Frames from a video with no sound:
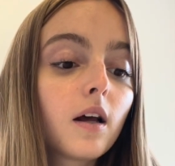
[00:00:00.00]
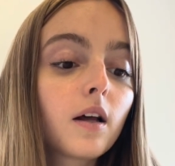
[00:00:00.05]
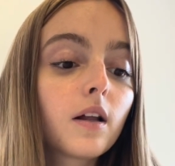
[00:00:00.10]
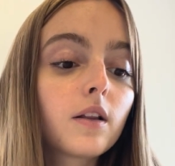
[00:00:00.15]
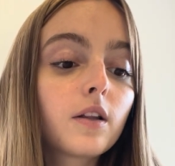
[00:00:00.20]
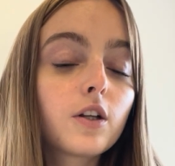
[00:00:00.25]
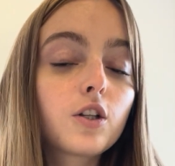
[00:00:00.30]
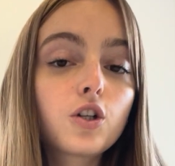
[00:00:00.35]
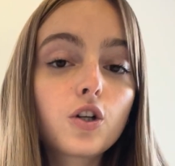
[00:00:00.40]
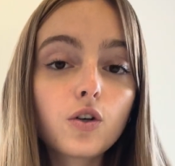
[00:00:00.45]

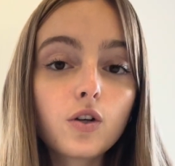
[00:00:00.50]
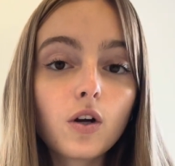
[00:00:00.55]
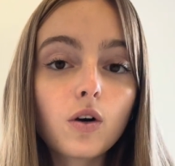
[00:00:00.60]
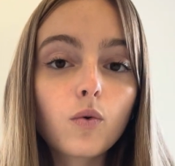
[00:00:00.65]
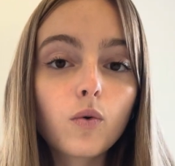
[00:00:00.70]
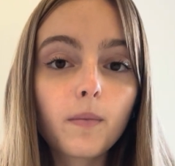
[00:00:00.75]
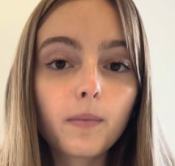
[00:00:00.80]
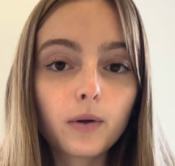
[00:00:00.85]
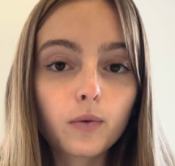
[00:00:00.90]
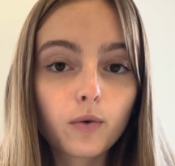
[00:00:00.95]
The two young
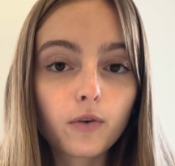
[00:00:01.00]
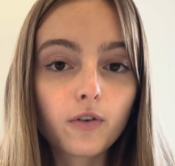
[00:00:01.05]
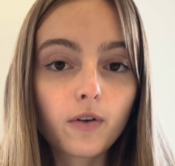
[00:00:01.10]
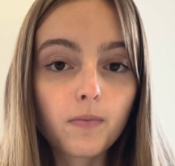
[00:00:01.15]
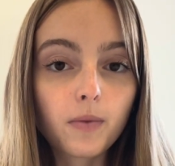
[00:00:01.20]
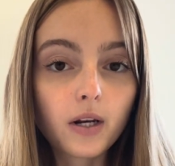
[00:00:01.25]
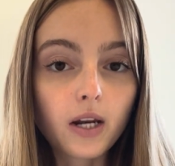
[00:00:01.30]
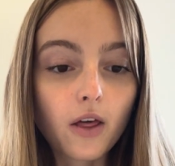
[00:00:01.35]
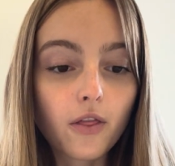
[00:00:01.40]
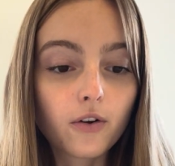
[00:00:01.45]
women were from
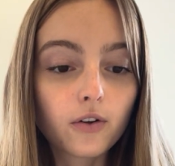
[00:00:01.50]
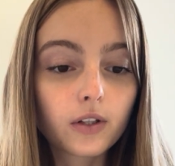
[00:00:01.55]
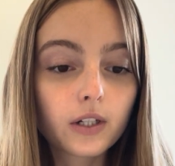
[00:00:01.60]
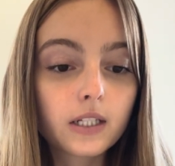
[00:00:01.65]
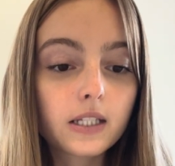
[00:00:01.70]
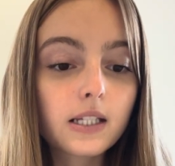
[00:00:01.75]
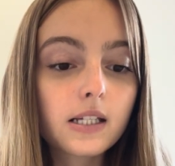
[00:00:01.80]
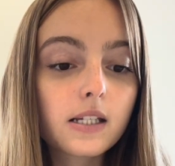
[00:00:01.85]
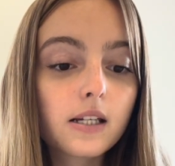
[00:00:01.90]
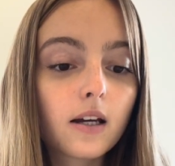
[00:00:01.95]
the
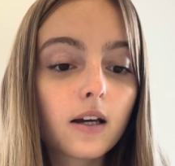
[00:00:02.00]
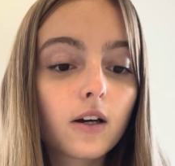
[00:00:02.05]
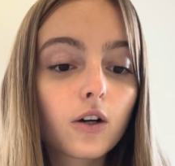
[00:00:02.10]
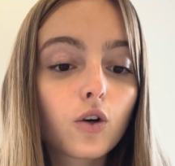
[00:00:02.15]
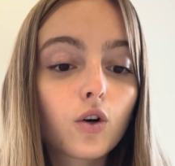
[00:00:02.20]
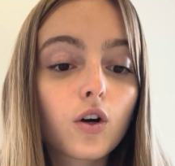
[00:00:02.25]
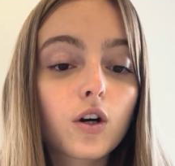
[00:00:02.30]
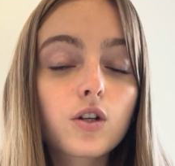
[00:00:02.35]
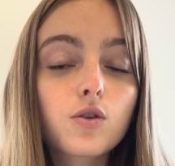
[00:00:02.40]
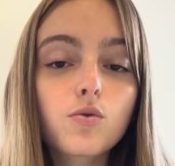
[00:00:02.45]
Netherlands.
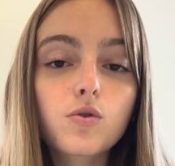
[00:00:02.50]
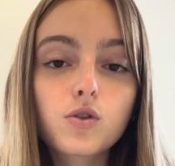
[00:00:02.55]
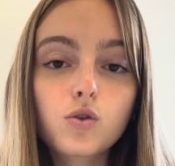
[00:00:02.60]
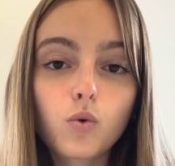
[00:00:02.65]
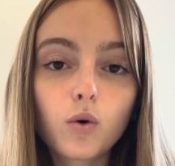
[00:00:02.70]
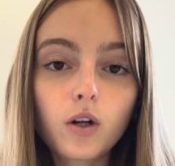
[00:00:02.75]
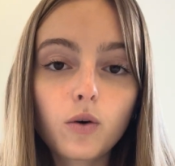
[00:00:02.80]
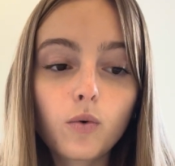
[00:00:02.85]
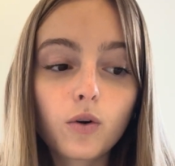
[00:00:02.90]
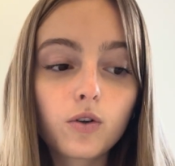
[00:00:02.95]
Kris was
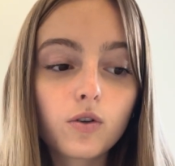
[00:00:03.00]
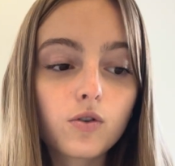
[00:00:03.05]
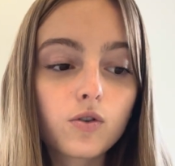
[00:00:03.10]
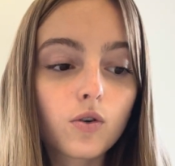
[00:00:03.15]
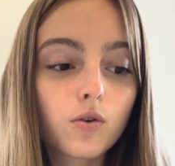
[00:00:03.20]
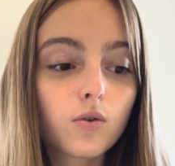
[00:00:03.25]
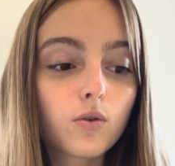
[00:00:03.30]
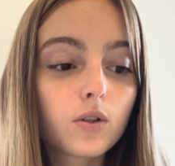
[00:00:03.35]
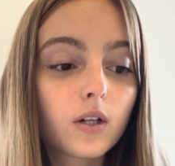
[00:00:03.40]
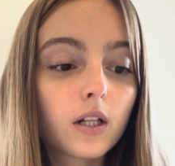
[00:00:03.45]
21 years
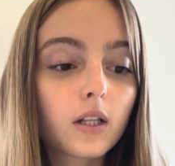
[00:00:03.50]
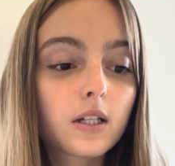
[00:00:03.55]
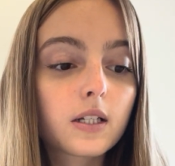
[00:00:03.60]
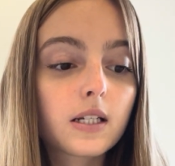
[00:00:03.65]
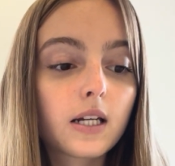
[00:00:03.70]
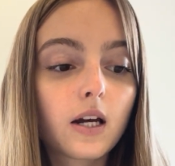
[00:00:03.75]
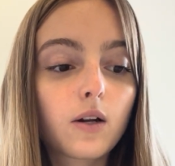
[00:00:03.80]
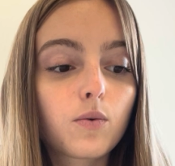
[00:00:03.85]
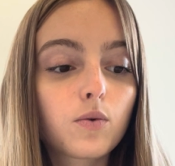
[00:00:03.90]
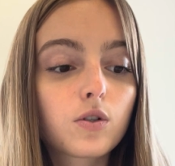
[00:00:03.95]
old and
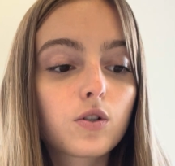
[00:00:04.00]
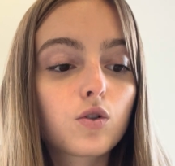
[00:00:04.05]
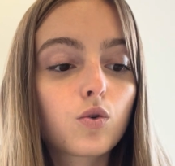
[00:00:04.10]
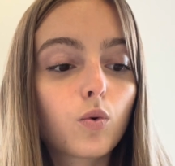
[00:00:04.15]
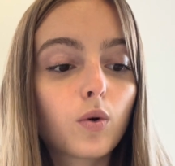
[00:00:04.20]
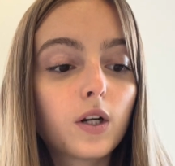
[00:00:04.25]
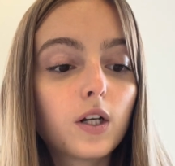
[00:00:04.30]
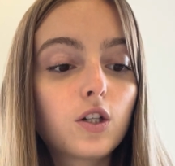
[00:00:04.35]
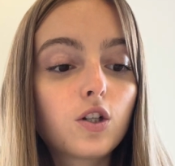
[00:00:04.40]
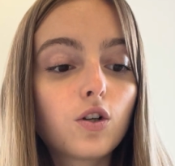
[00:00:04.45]
Lisanne was
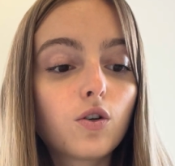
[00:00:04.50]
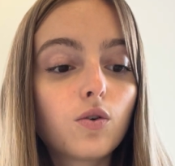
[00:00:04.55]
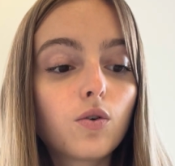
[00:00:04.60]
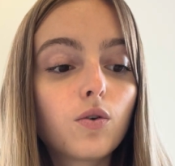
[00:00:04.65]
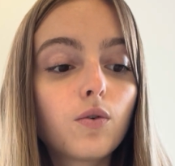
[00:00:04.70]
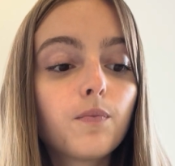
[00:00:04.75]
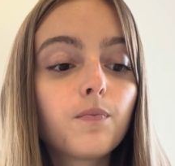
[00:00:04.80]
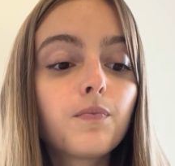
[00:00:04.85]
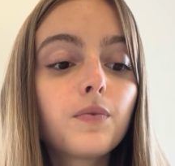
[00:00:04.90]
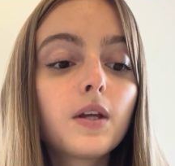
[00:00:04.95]
22
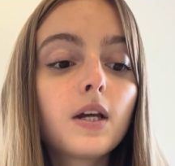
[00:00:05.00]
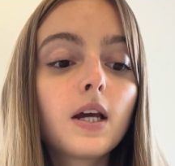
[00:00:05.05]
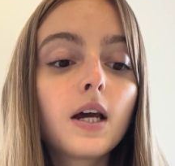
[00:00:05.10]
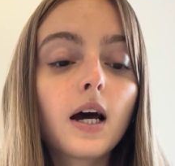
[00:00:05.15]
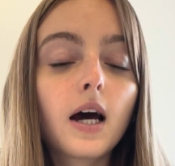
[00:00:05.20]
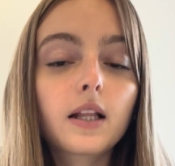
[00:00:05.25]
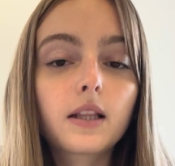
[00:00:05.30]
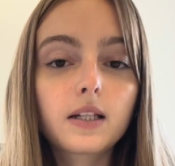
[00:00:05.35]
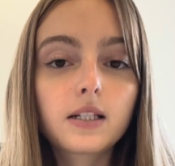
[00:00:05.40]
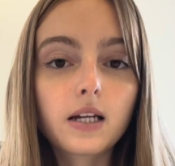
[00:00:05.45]

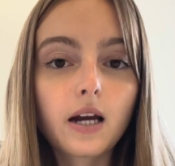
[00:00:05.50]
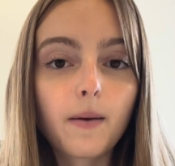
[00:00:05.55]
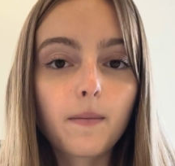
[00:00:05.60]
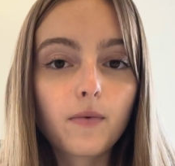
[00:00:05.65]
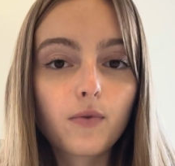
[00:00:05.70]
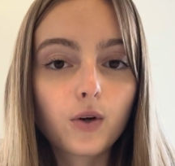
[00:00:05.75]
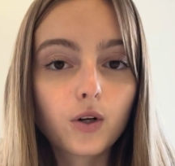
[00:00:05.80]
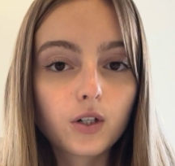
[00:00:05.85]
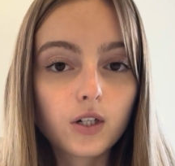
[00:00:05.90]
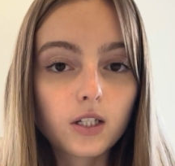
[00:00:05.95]
at the time of
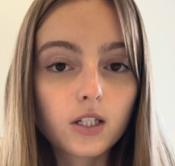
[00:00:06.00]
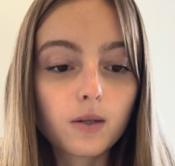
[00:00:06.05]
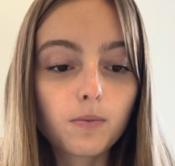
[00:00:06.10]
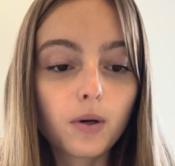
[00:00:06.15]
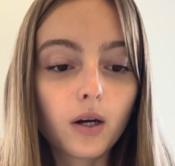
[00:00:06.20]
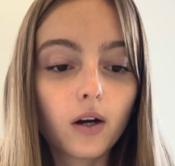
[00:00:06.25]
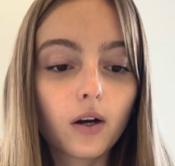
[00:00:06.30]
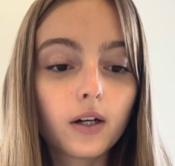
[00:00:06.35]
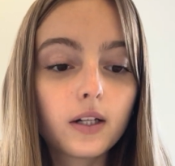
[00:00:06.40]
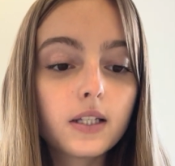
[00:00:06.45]
their
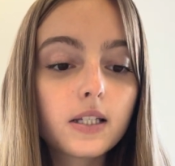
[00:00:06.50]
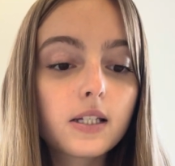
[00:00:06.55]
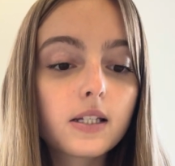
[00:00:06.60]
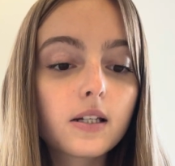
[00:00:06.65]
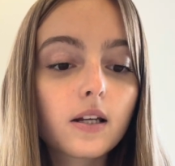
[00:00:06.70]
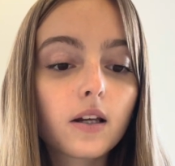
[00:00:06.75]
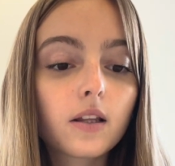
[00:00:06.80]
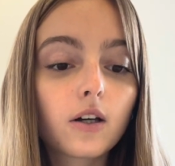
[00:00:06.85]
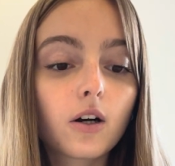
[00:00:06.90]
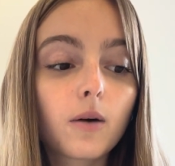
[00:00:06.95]

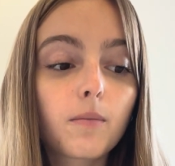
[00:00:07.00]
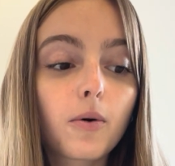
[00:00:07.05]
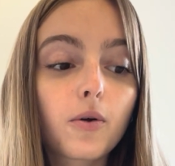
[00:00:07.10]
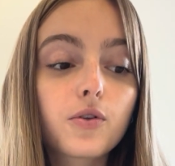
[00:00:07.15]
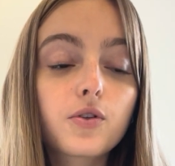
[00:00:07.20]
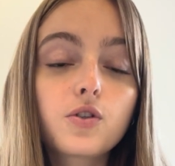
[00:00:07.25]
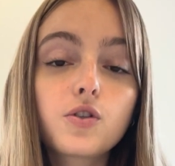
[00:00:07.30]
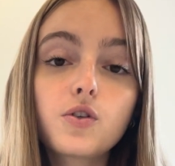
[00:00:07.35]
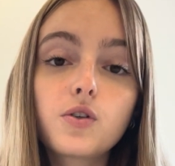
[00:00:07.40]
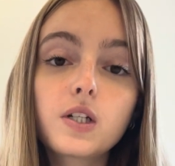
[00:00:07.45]
disappearance. They were both
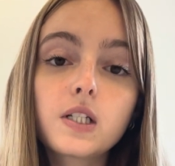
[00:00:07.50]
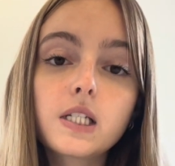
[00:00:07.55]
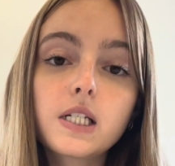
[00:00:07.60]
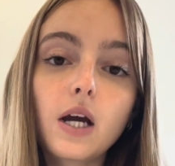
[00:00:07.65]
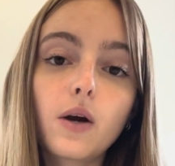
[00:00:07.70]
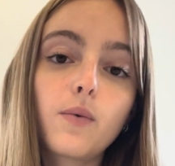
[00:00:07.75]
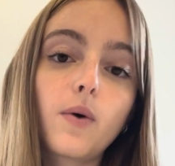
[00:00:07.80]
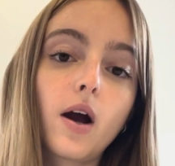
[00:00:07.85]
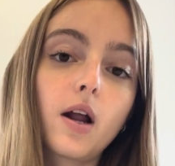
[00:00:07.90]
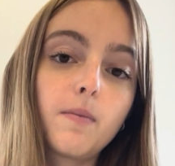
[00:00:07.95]
students
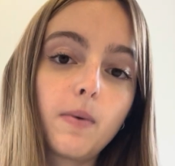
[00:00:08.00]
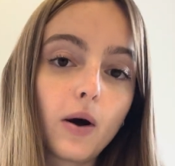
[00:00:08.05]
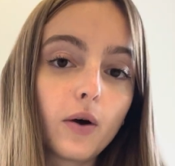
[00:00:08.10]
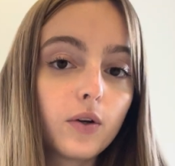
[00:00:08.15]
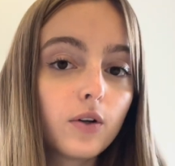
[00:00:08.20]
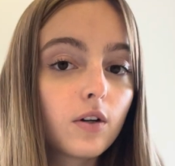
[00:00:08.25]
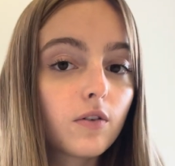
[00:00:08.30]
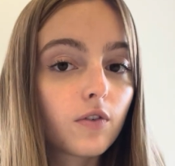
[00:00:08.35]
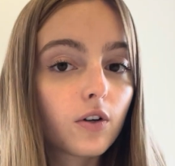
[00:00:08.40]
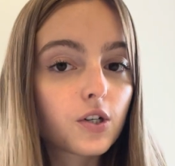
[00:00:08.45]
at Radboud
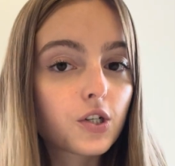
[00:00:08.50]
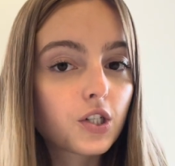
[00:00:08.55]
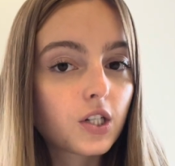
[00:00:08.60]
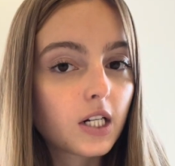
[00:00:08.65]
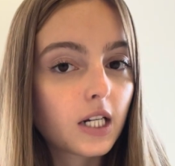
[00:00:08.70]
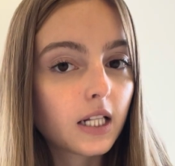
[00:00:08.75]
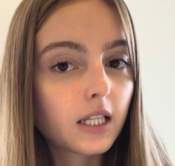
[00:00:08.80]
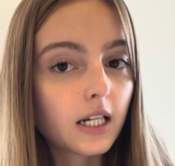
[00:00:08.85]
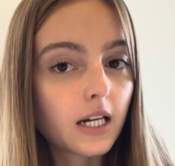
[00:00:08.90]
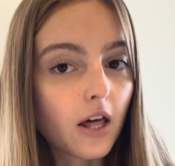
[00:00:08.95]

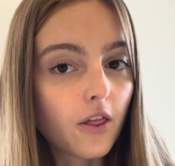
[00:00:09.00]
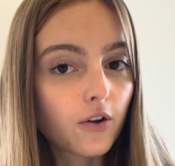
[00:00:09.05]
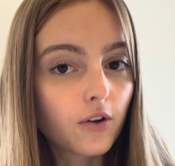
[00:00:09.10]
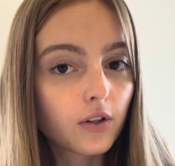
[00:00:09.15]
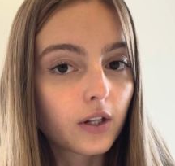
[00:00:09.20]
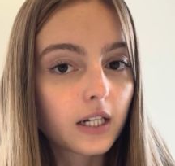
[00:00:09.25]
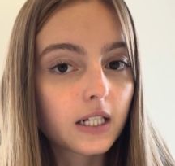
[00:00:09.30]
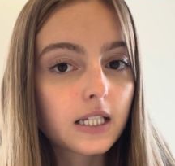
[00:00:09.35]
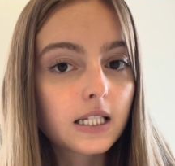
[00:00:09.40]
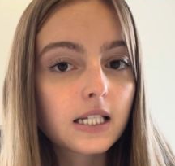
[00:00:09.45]
University in the
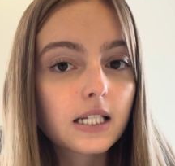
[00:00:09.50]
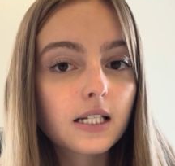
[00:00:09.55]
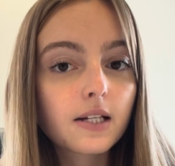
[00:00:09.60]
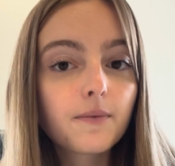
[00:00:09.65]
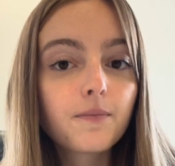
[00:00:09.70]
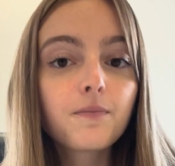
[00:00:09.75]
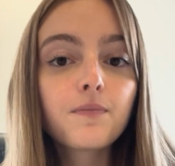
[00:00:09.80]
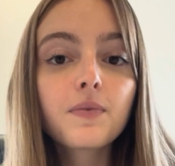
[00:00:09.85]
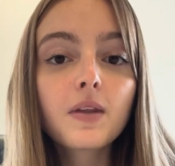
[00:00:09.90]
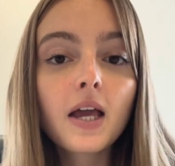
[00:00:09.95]
Netherlands
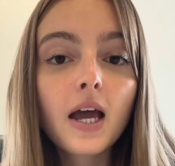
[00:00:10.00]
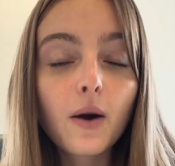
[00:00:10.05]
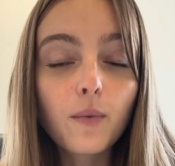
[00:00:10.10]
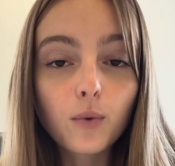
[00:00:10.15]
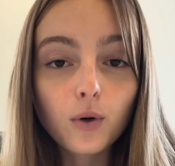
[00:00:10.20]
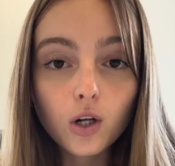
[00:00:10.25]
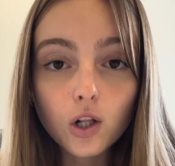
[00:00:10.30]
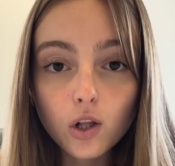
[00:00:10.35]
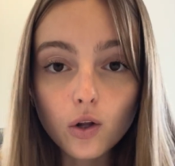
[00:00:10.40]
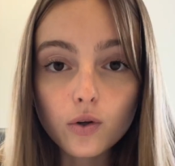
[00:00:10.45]
and
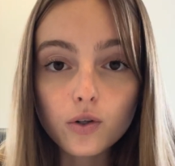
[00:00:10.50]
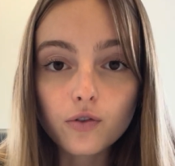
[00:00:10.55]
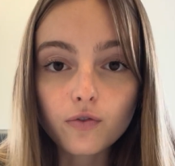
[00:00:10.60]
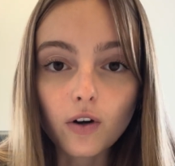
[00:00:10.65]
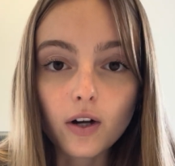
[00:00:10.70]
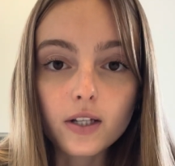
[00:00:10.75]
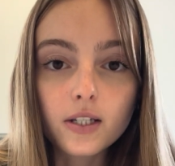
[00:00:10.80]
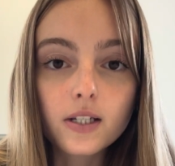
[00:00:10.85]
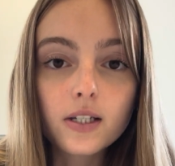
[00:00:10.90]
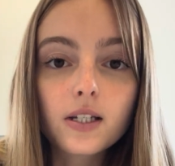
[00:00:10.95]
were close
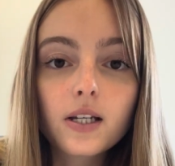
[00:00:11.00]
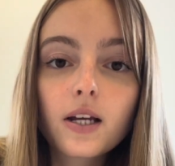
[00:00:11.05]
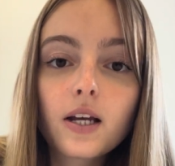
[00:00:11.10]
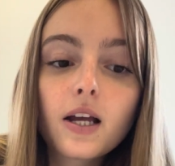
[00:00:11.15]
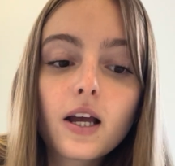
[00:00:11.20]
friends.